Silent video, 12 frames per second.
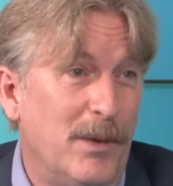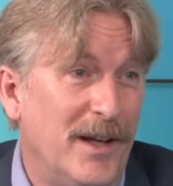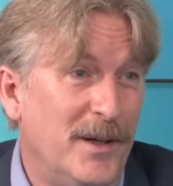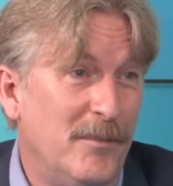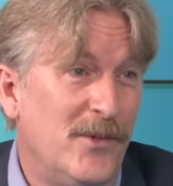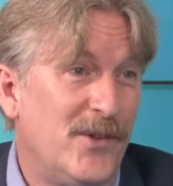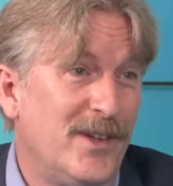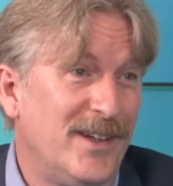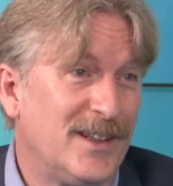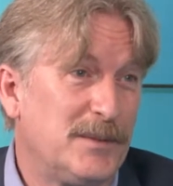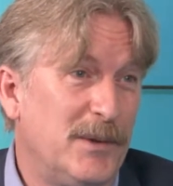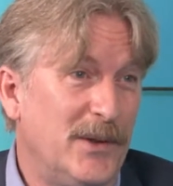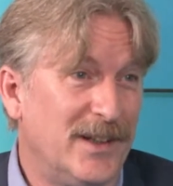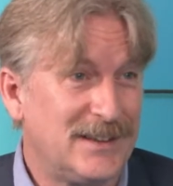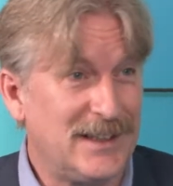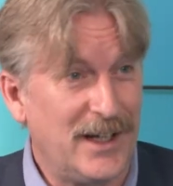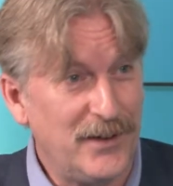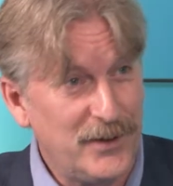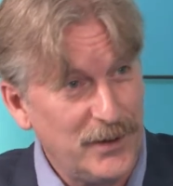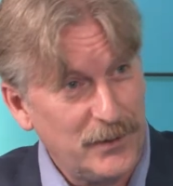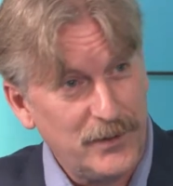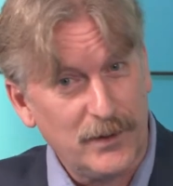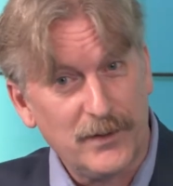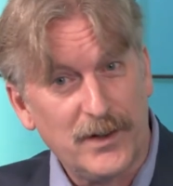Burnhams' experience sound to
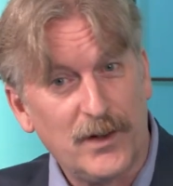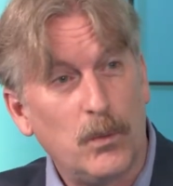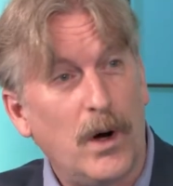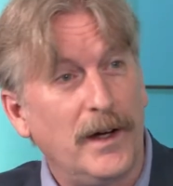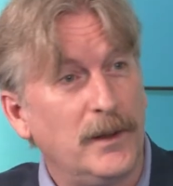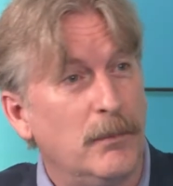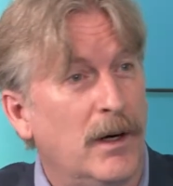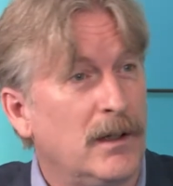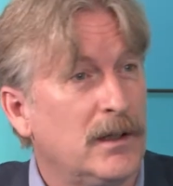the wider